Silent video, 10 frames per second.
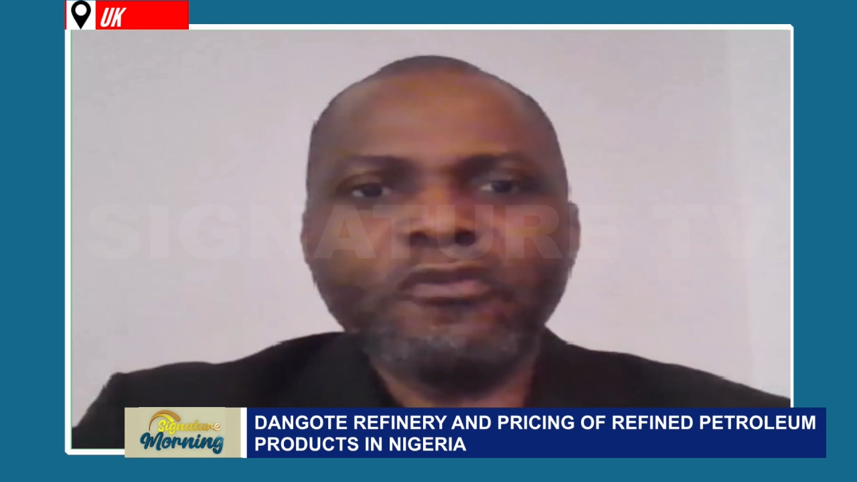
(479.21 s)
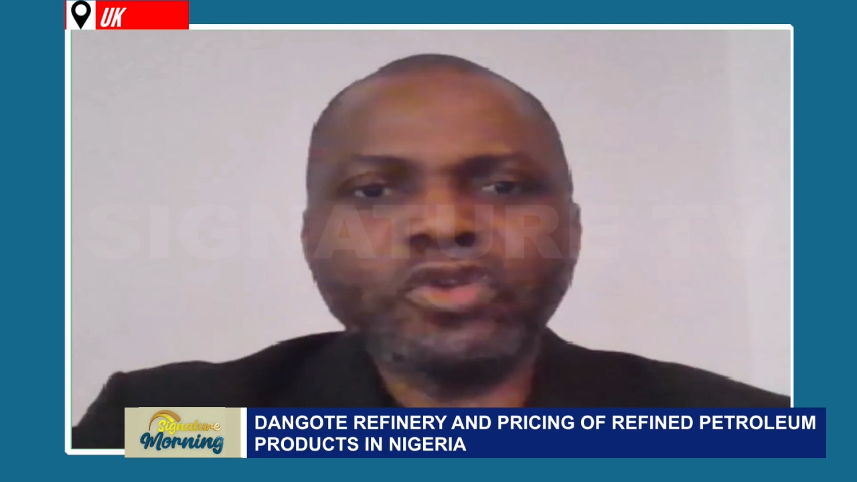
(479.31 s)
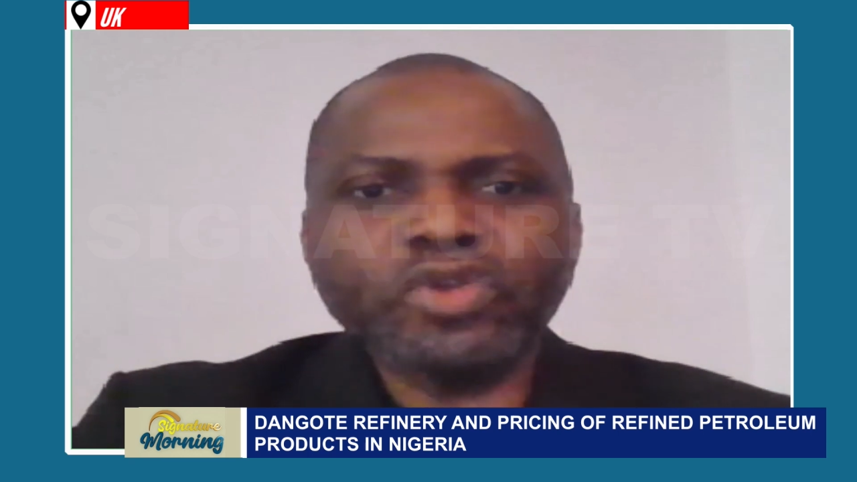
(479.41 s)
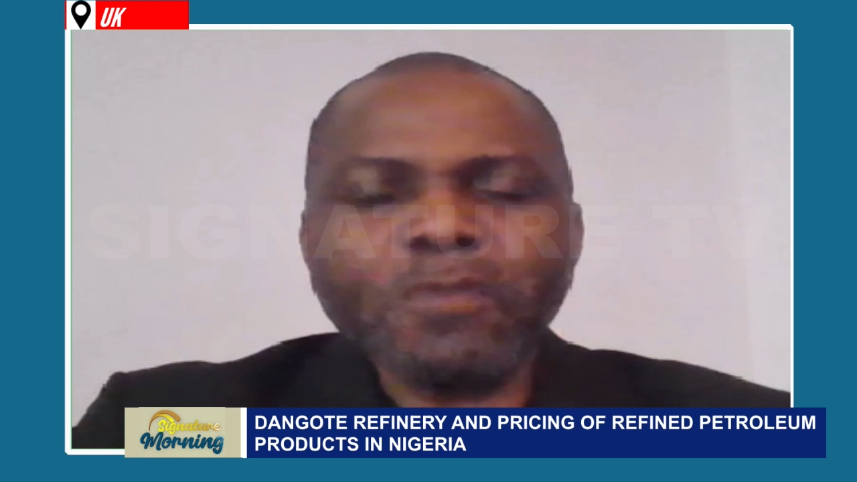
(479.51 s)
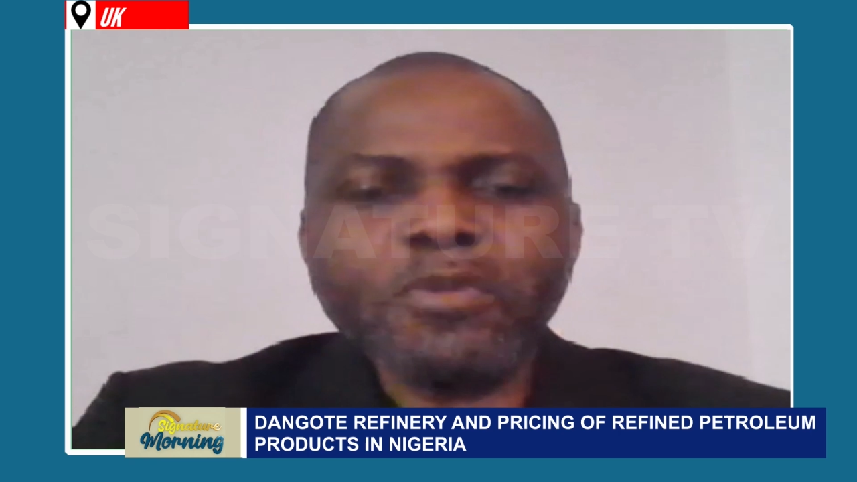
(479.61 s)

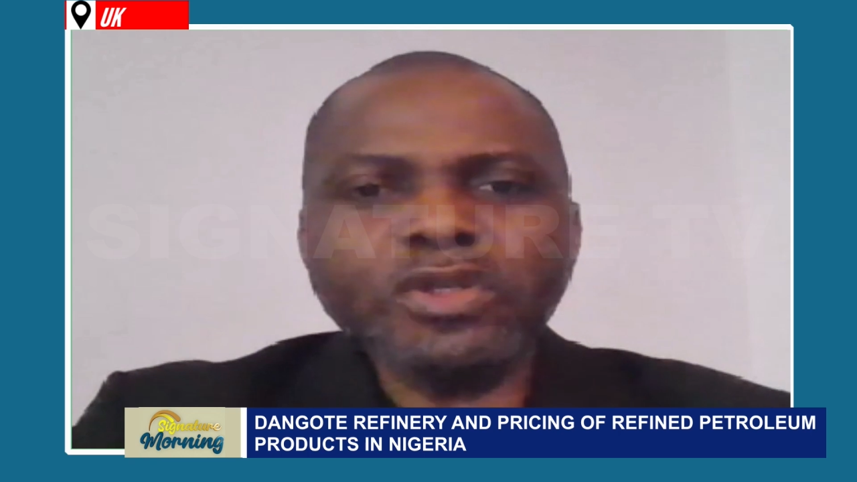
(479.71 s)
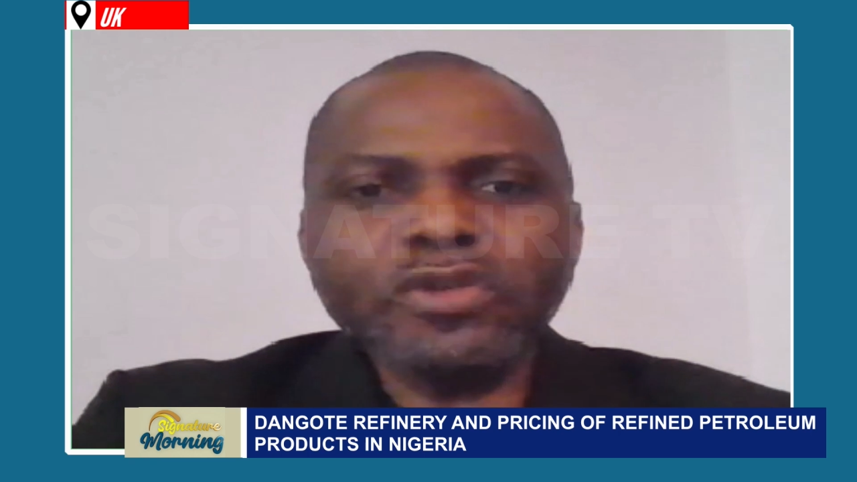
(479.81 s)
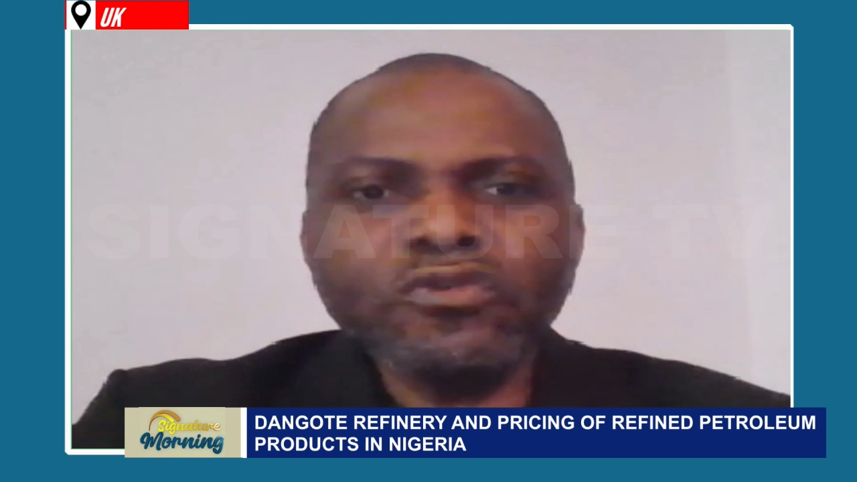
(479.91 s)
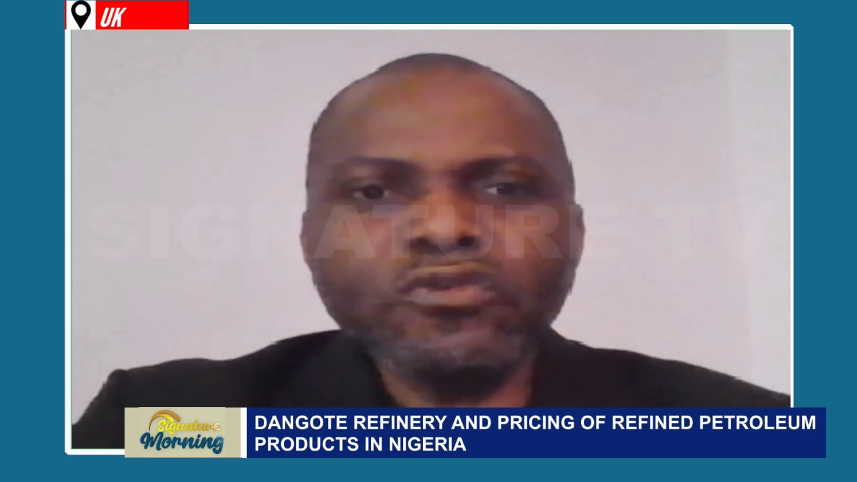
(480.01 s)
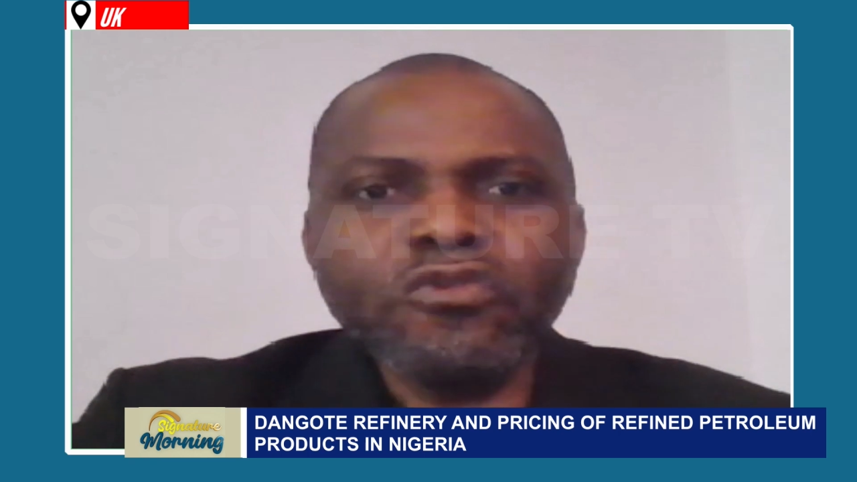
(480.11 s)
for
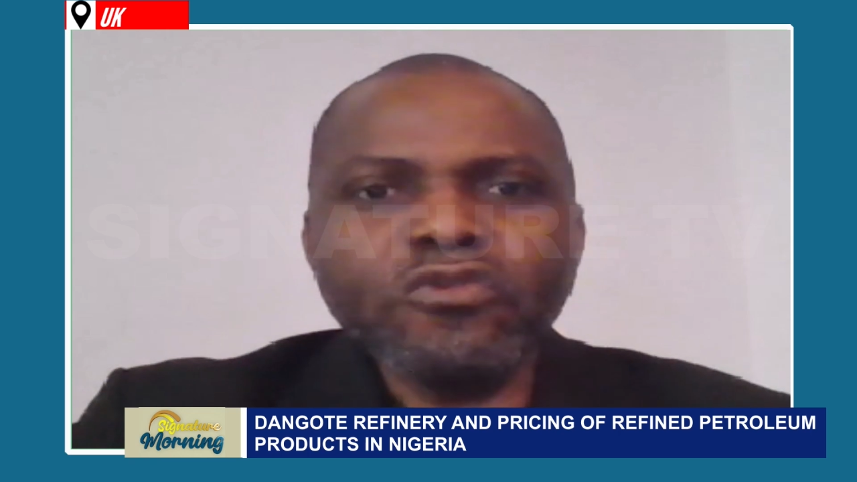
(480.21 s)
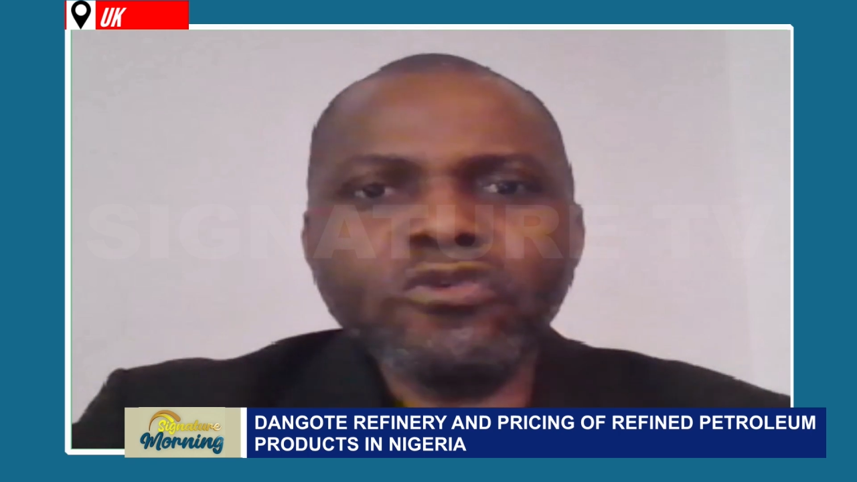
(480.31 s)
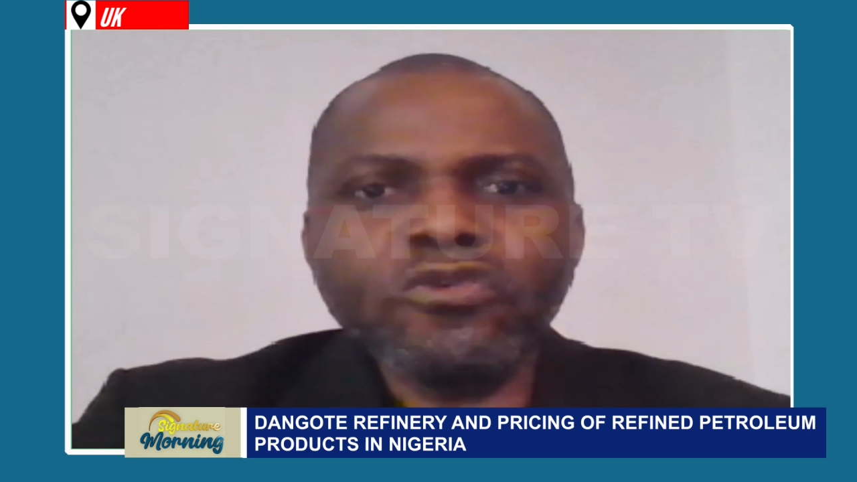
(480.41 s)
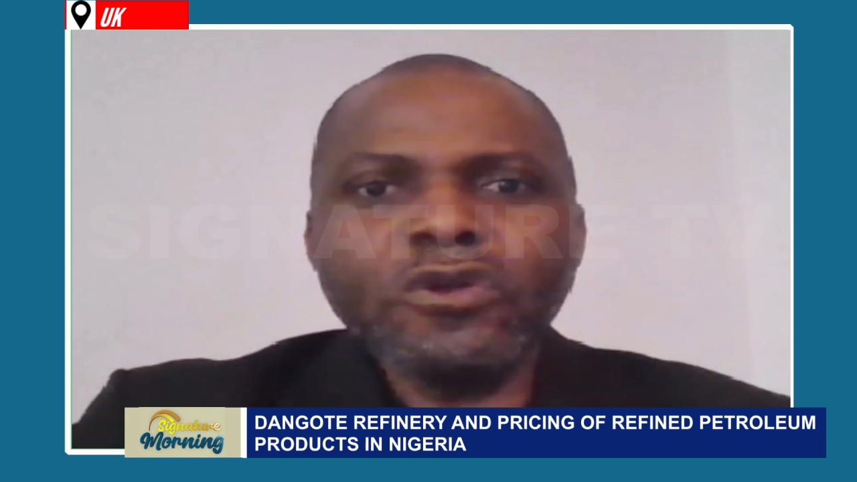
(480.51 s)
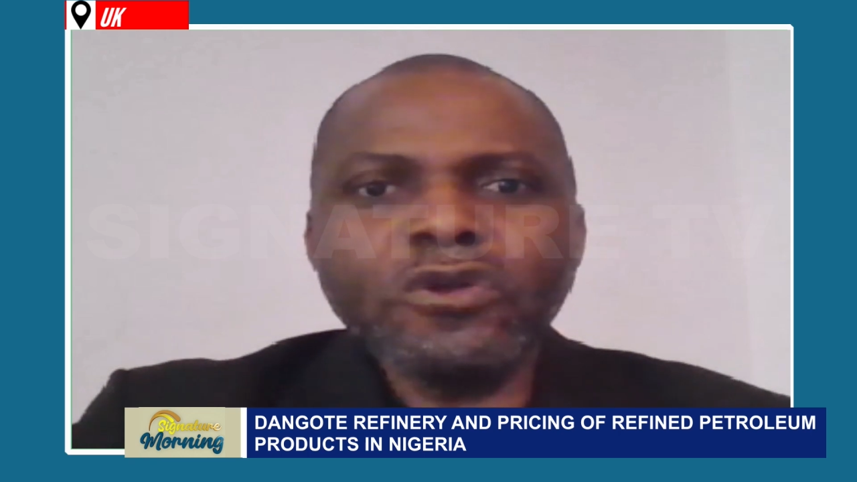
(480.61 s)
somebody
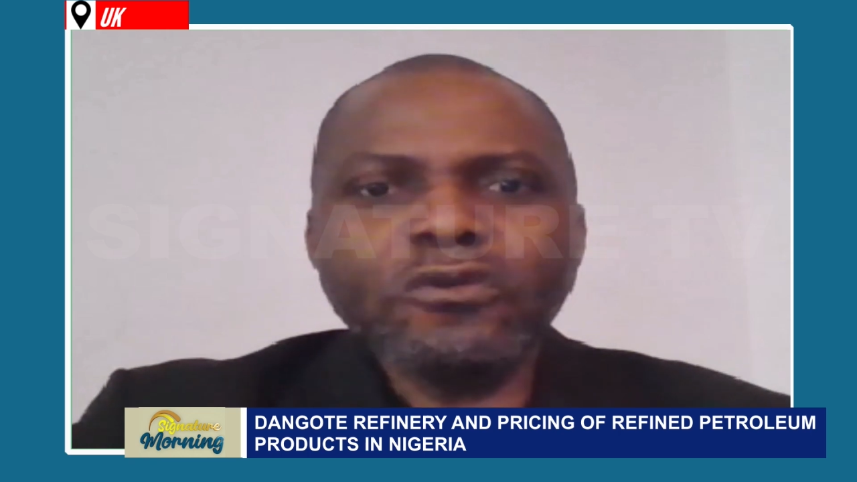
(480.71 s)
who